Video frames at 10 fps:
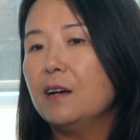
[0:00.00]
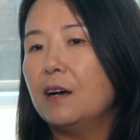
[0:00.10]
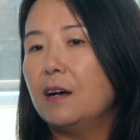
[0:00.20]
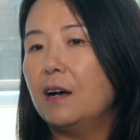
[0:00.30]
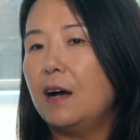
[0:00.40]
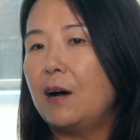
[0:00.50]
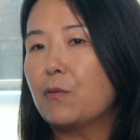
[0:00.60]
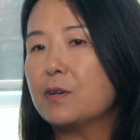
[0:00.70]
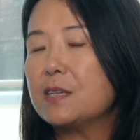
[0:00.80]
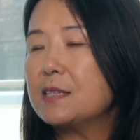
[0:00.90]

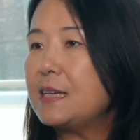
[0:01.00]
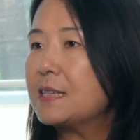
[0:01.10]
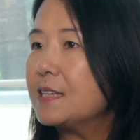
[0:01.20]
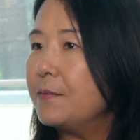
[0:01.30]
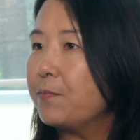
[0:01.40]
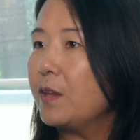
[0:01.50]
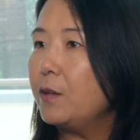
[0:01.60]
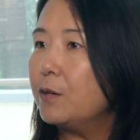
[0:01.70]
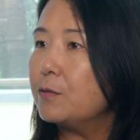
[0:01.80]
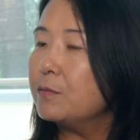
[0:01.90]
our system
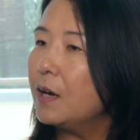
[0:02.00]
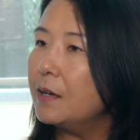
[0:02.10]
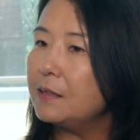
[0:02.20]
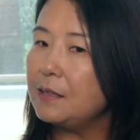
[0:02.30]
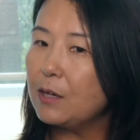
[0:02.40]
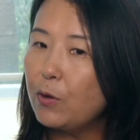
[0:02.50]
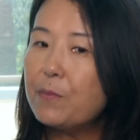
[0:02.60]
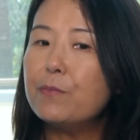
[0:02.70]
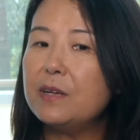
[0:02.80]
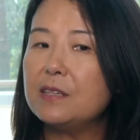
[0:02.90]

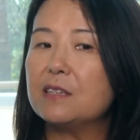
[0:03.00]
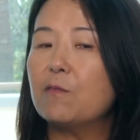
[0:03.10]
equipment